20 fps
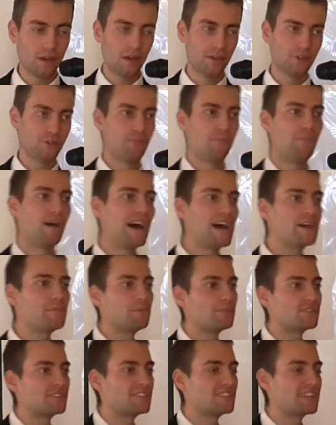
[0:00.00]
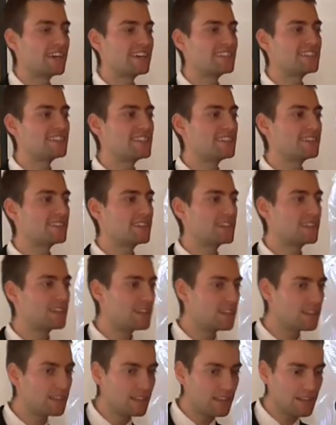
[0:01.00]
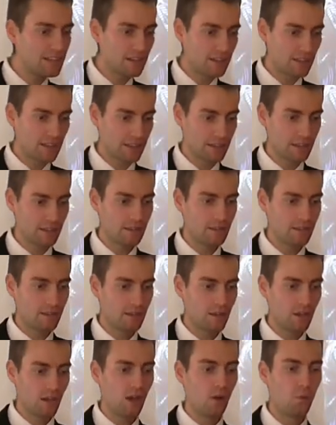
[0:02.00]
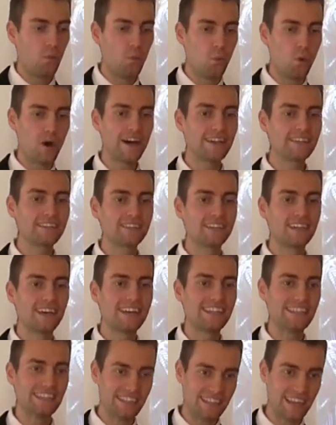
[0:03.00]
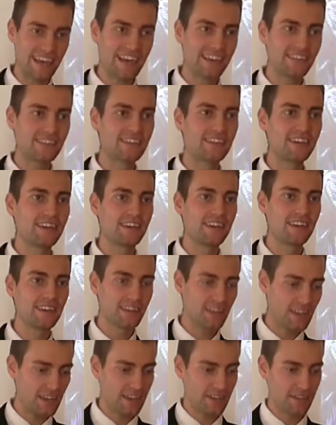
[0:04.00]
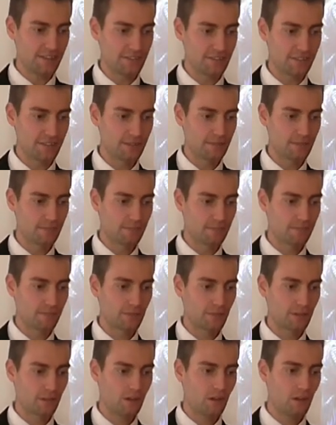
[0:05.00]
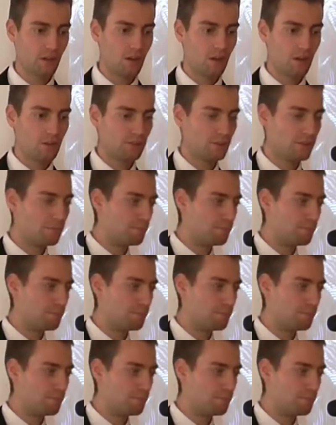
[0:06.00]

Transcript: the Bible says it clearly what death is. The